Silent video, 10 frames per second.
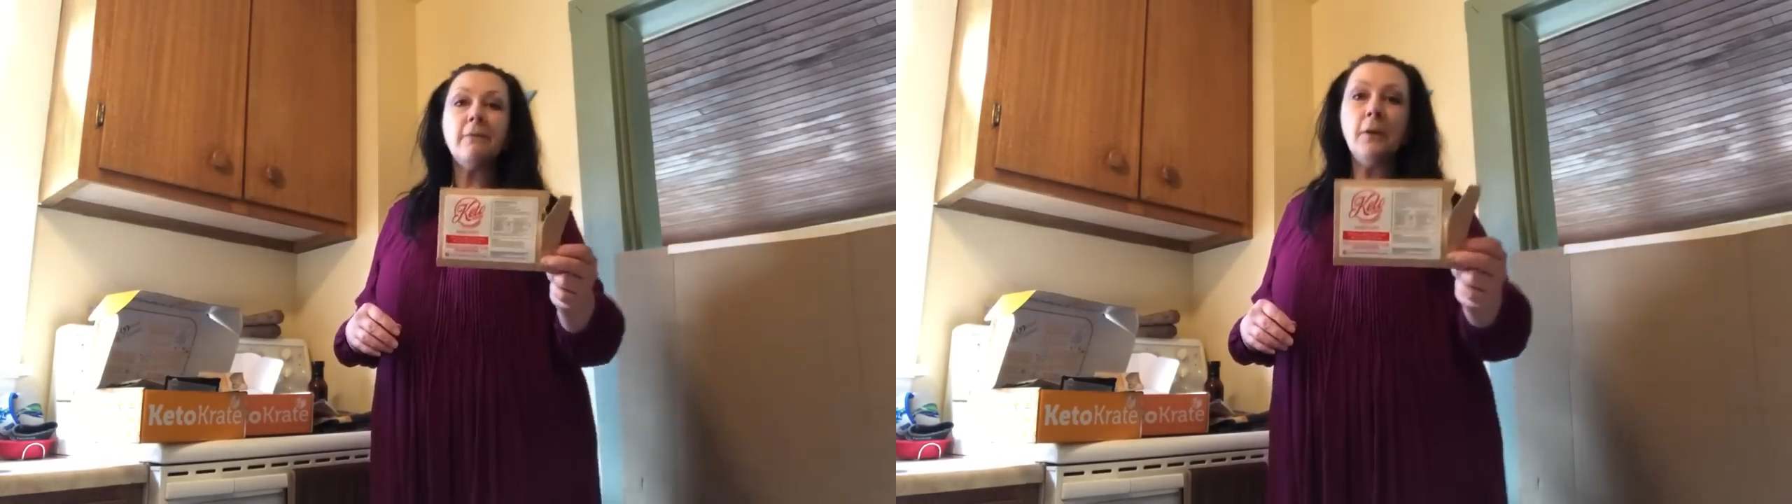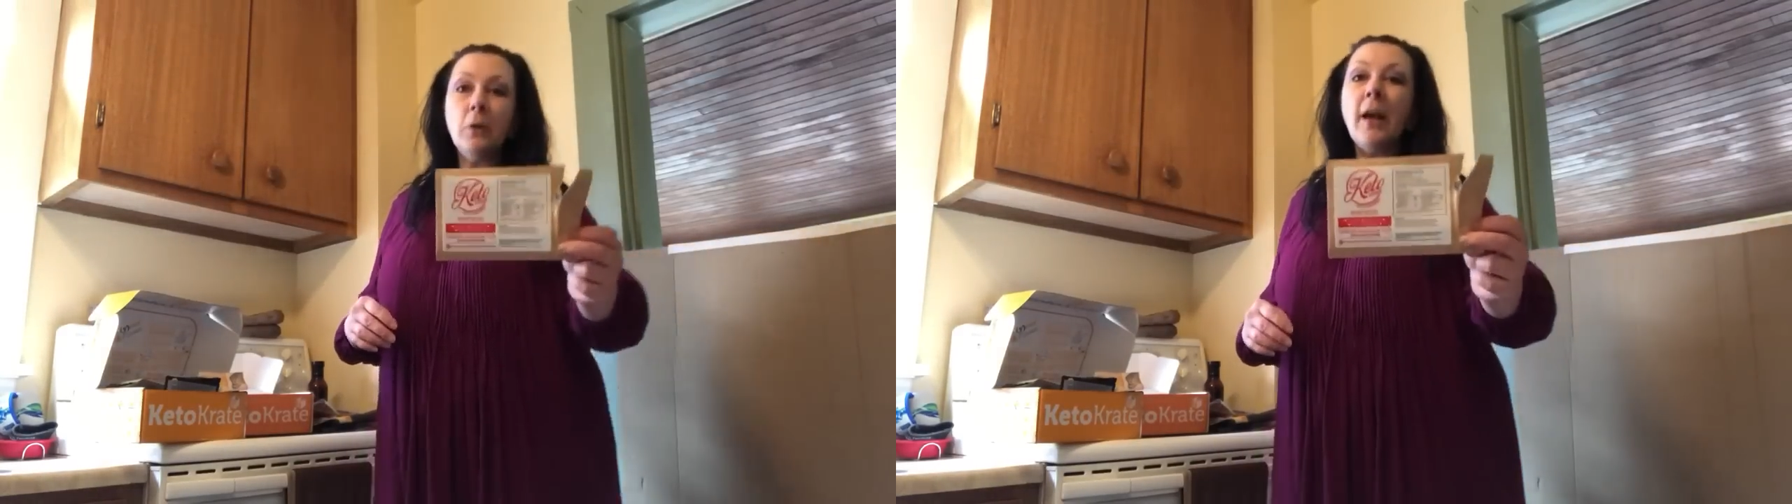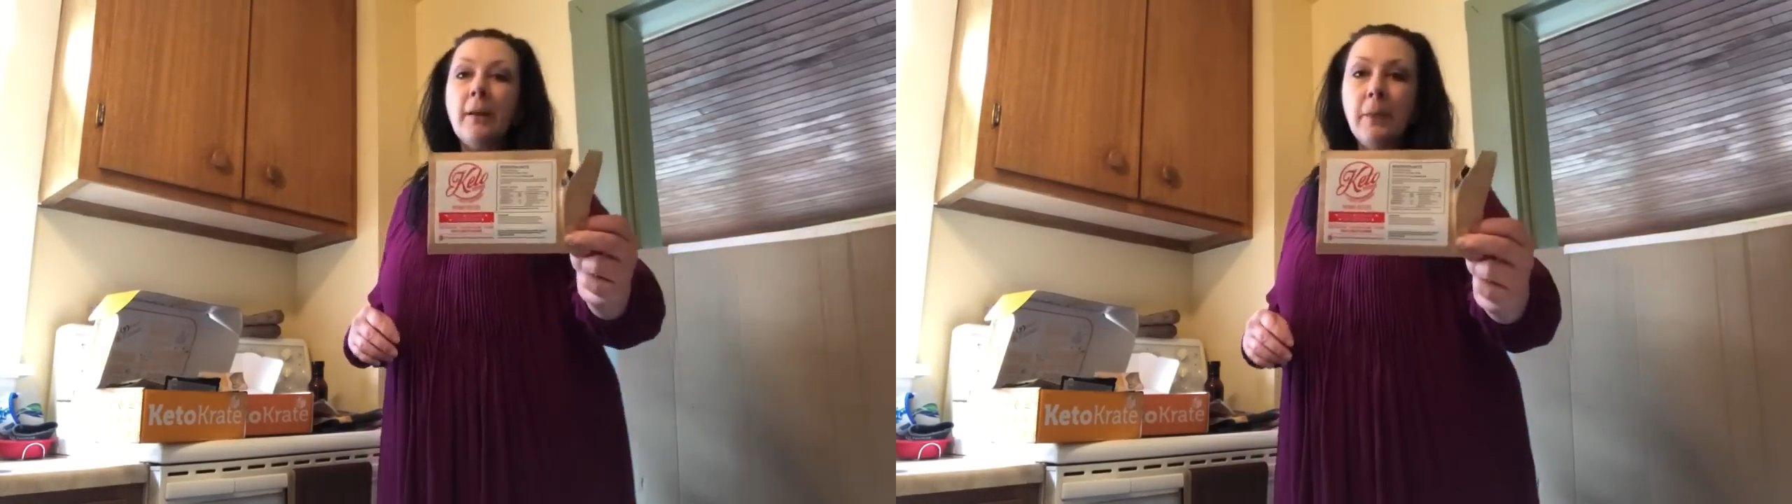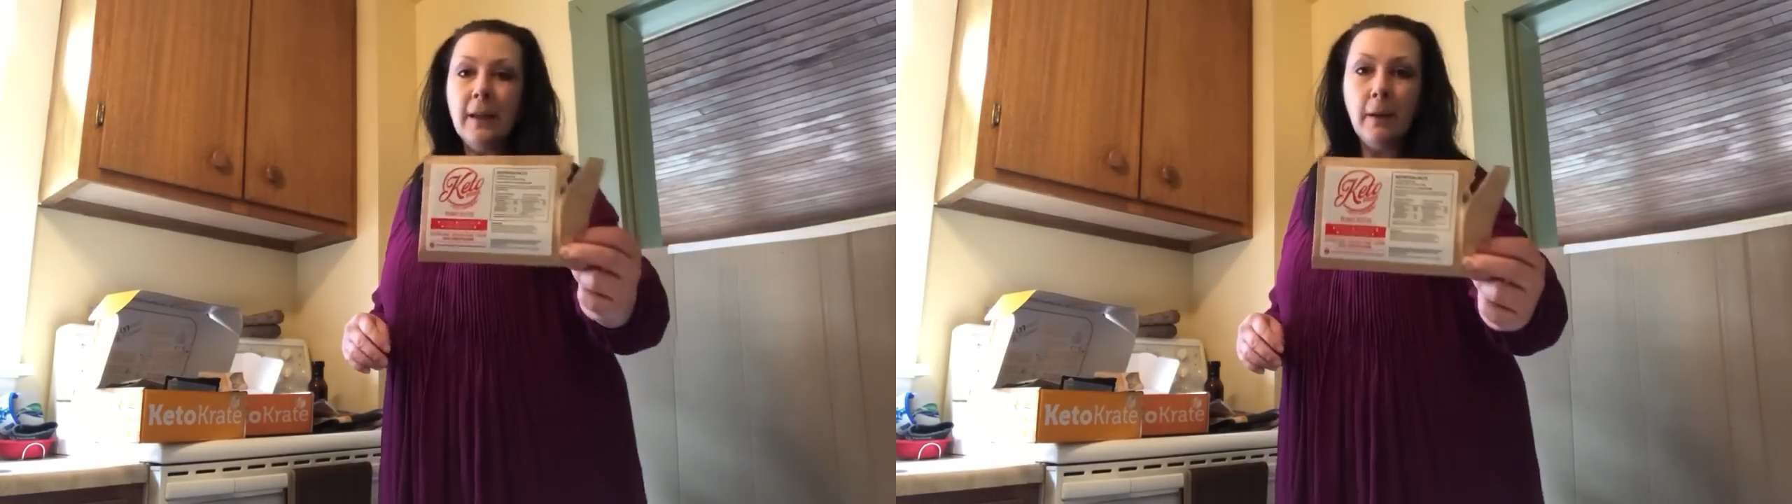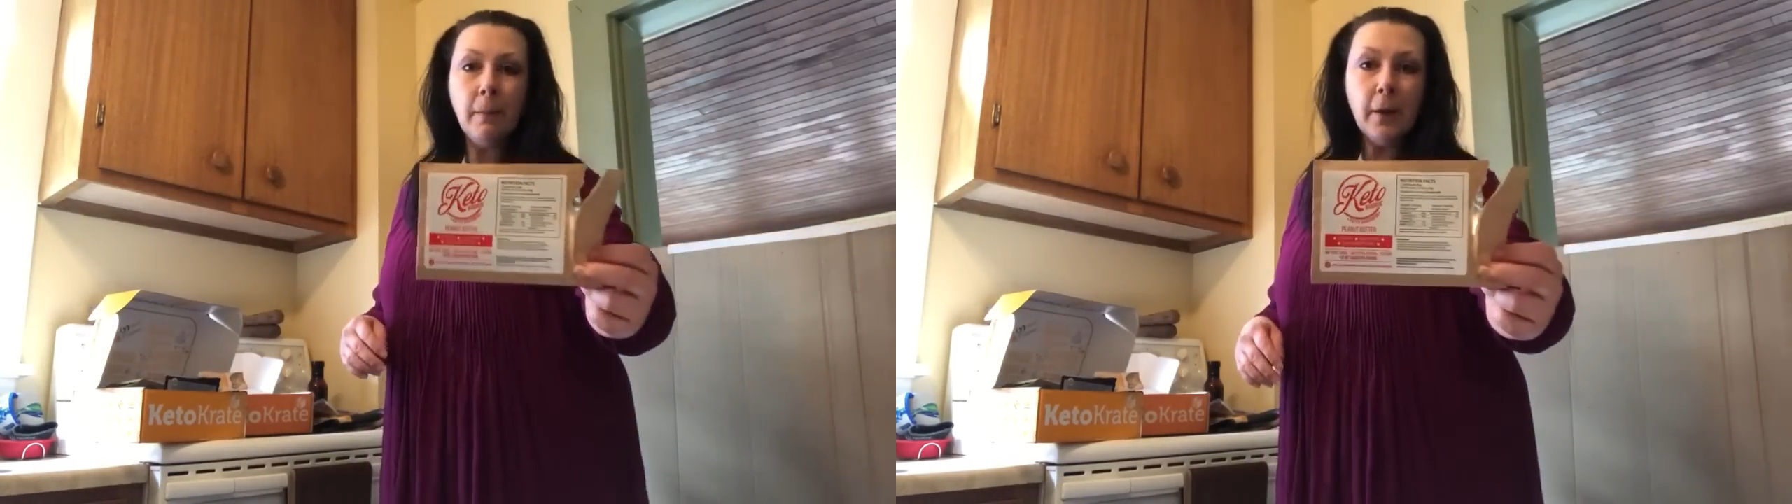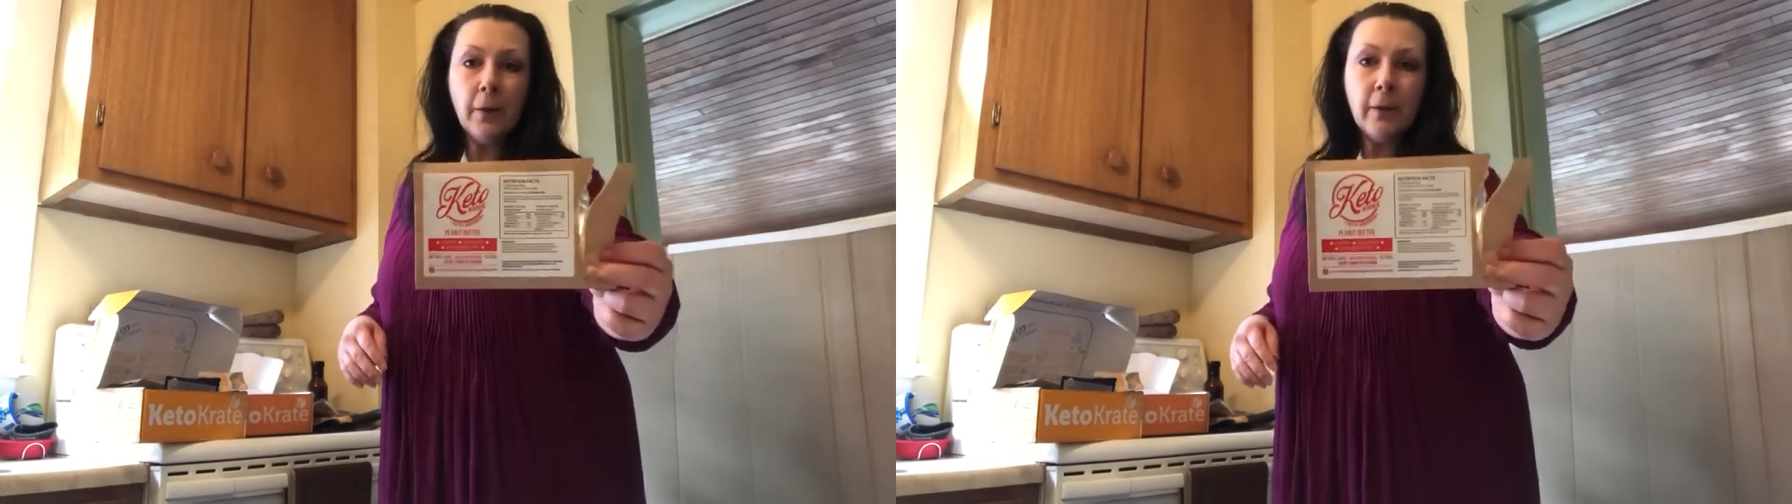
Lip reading: if you like peanut butter,